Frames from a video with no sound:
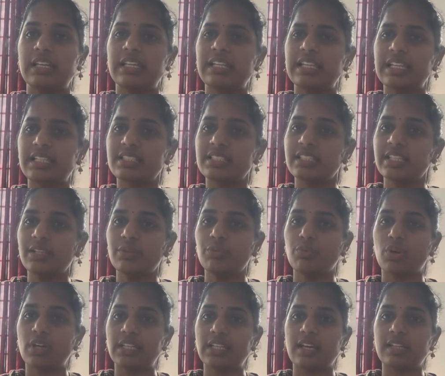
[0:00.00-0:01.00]
Let's see
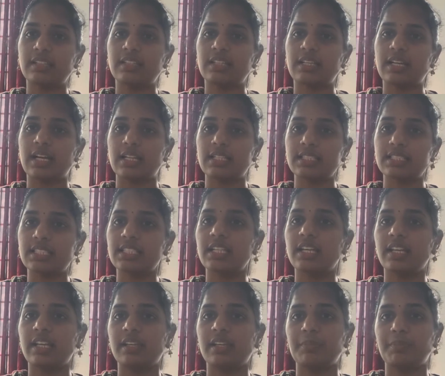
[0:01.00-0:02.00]
what are the
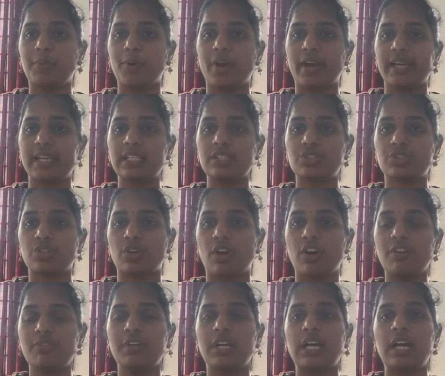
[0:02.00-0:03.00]
considering points
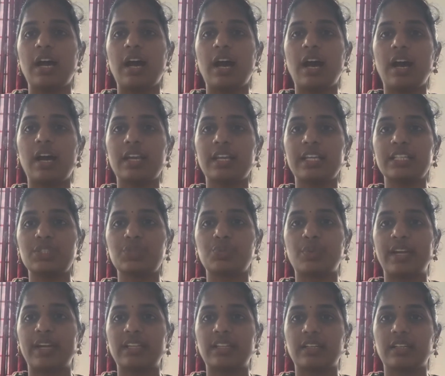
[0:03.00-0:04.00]
of RH
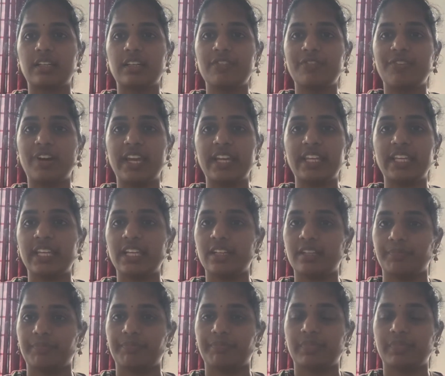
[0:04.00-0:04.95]
Whitaker 5 kingdom.